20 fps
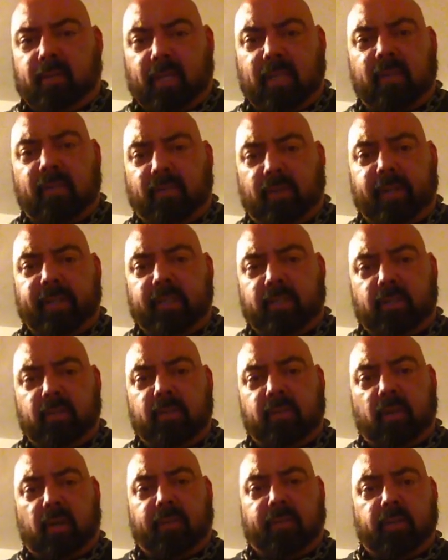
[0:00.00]
get the fucking
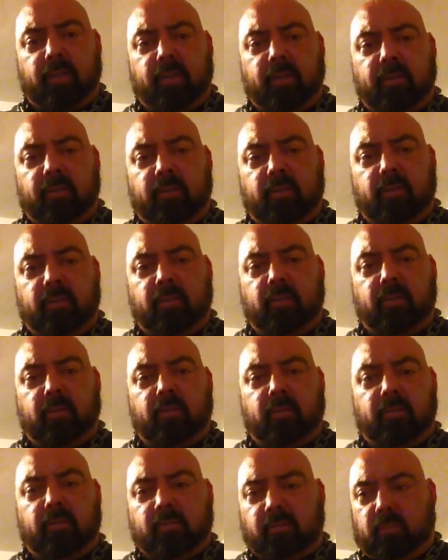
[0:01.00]
shoes off, dude.
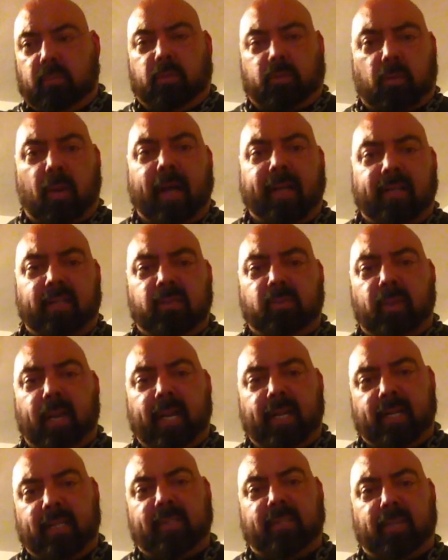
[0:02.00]
Squat this
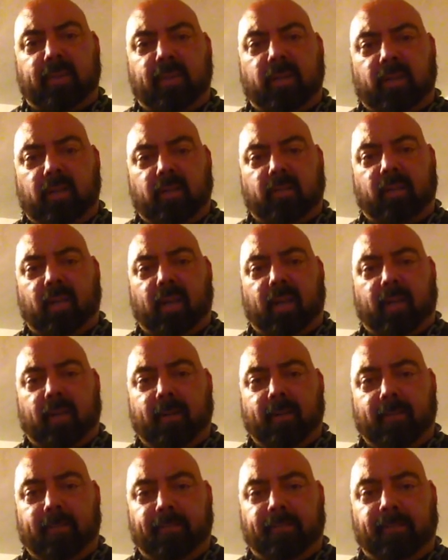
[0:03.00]
way and let's see what it looks like.
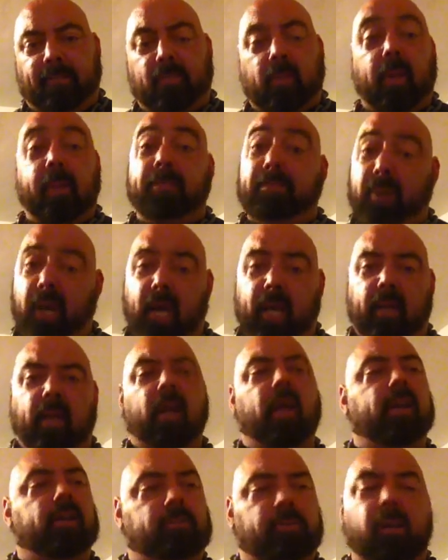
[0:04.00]

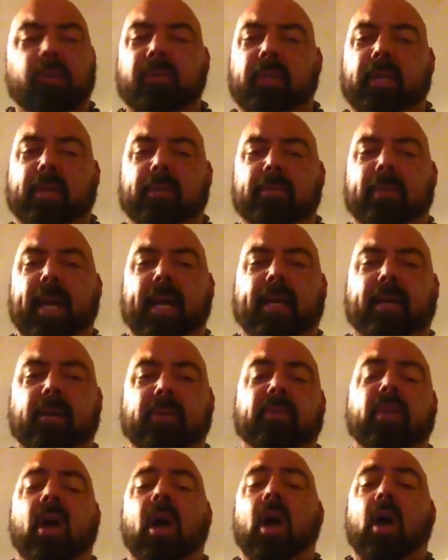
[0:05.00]
But suppose he comes back and
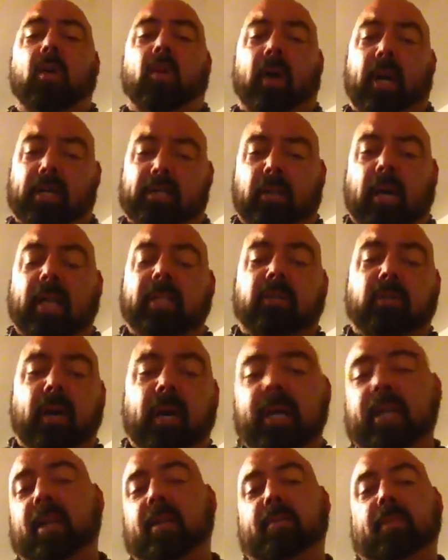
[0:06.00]
goes, well, I tried
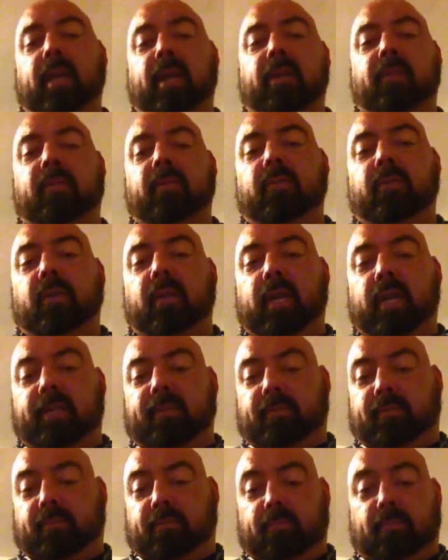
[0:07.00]
squatting
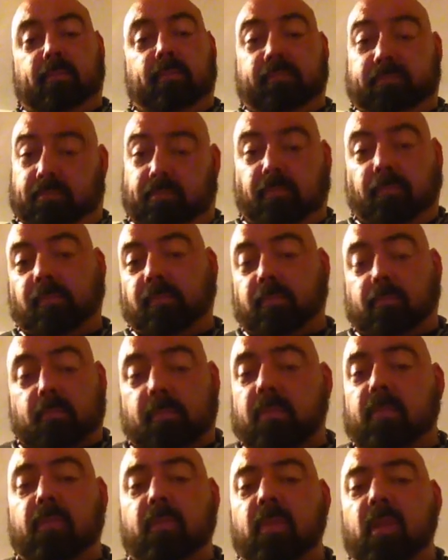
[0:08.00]
in
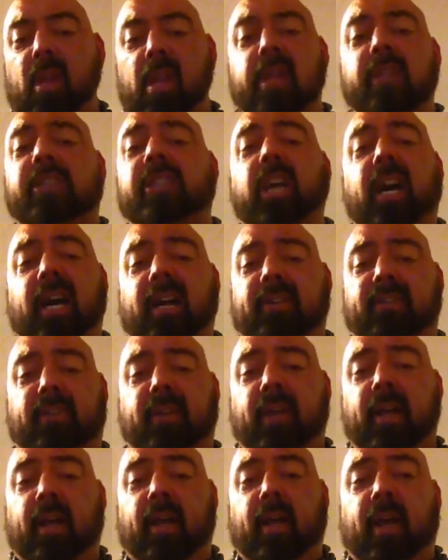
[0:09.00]

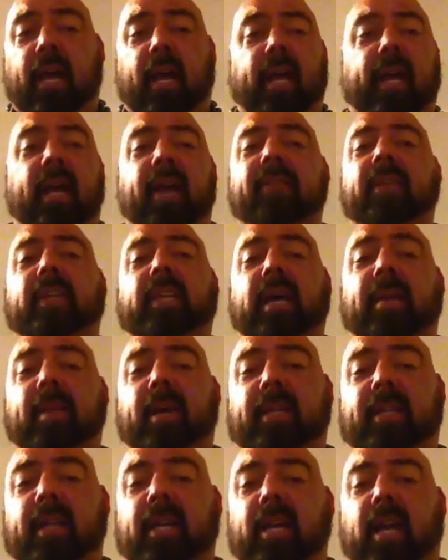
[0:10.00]
Chucks, and every
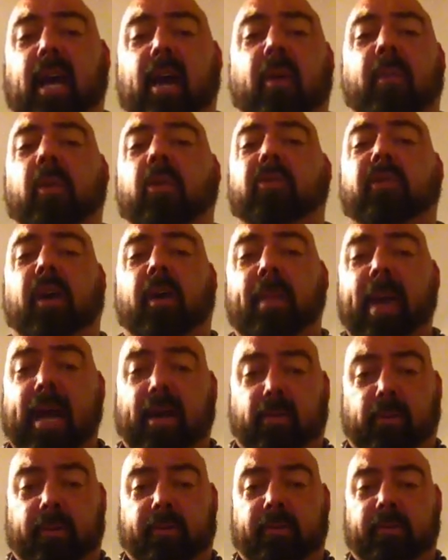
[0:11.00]
time I did, I almost fell
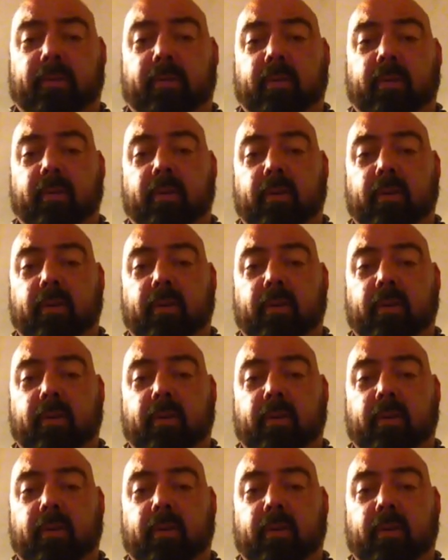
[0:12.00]
backwards.